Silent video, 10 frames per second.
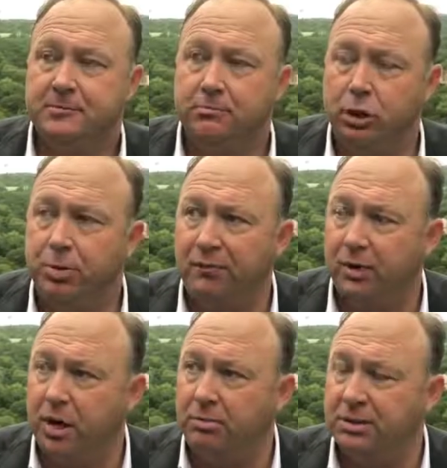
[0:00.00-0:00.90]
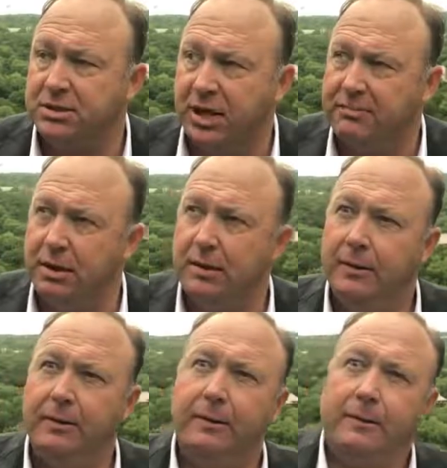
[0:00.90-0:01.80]
Blueprint for Global Enslavement.
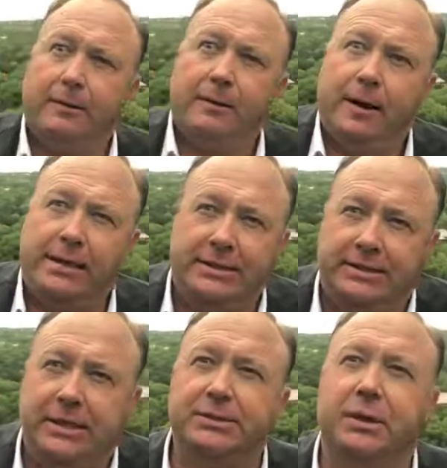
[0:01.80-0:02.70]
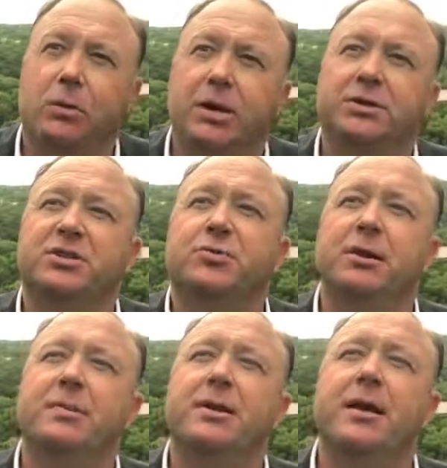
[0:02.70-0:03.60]
And she sits there and watches a
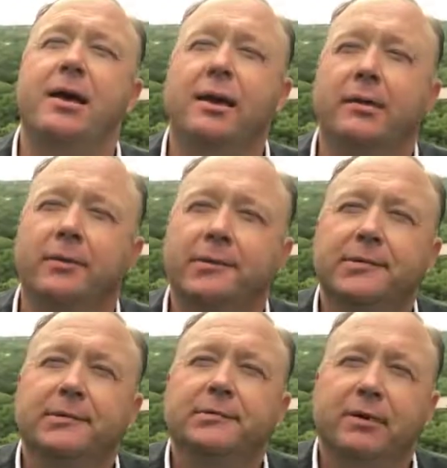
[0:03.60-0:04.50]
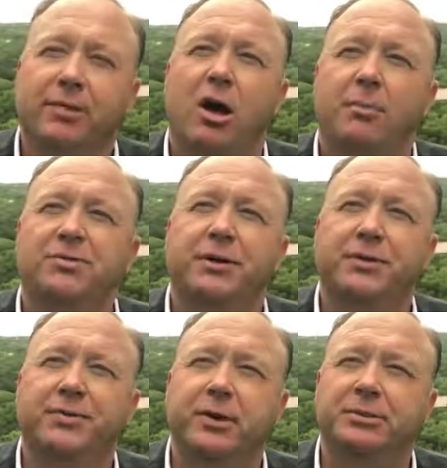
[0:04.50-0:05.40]
20-minute edit of the almost finished
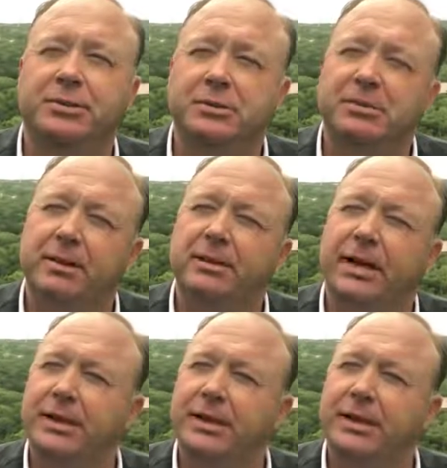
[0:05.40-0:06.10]
film. And she looks at my dad.